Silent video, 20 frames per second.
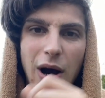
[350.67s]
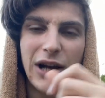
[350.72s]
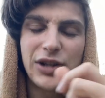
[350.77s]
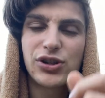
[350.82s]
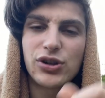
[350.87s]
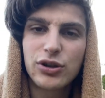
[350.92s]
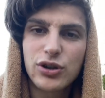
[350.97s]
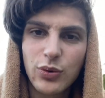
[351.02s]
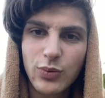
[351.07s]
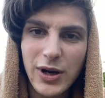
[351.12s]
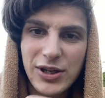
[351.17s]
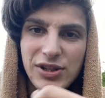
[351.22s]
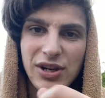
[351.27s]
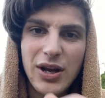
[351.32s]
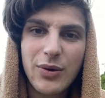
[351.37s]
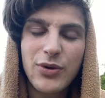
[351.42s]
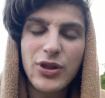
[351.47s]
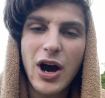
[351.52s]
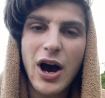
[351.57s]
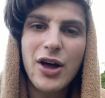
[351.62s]
start to
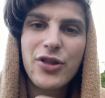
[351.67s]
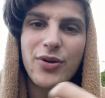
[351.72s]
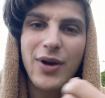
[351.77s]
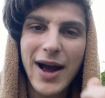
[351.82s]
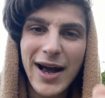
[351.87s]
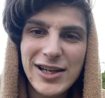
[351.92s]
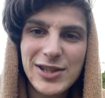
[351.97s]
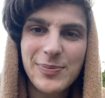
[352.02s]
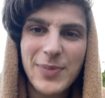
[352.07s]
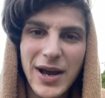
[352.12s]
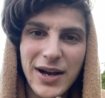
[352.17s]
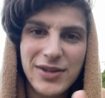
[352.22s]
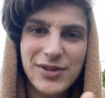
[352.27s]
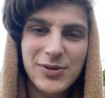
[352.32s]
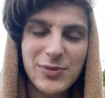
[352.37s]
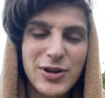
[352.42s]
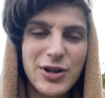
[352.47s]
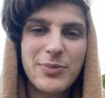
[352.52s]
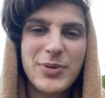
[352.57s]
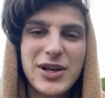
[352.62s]
resonate with other aspects,
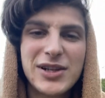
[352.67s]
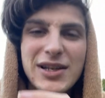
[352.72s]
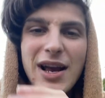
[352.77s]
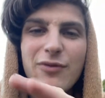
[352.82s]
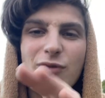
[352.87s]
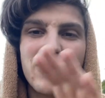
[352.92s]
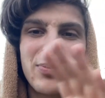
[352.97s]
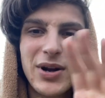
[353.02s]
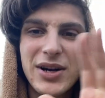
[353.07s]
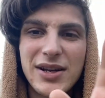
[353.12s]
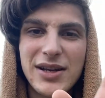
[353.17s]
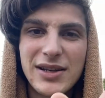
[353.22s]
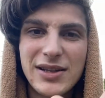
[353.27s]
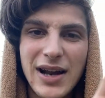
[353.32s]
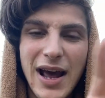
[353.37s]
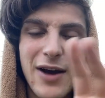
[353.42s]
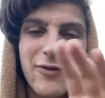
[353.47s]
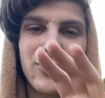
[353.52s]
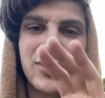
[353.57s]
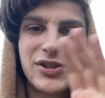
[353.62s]
because everybody in
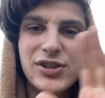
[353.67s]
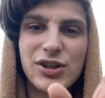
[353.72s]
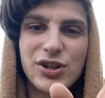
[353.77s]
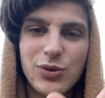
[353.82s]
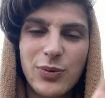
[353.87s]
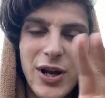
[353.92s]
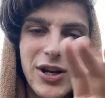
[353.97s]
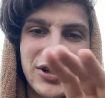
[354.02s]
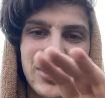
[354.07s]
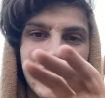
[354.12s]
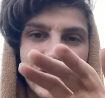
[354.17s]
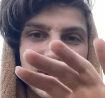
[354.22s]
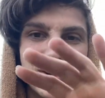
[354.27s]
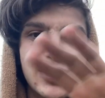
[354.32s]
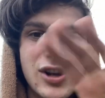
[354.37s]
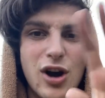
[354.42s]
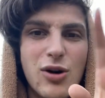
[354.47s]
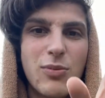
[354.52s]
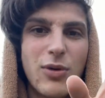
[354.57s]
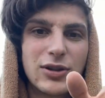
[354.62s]
every situation is
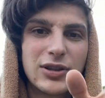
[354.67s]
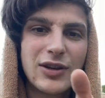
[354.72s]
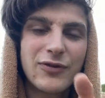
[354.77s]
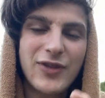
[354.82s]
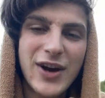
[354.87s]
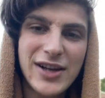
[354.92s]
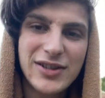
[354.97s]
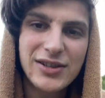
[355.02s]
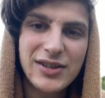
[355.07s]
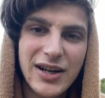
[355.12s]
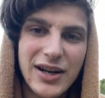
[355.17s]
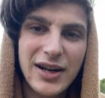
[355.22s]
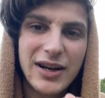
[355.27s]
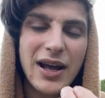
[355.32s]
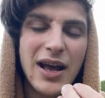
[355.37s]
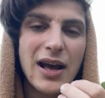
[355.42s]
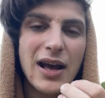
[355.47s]
so multifaceted,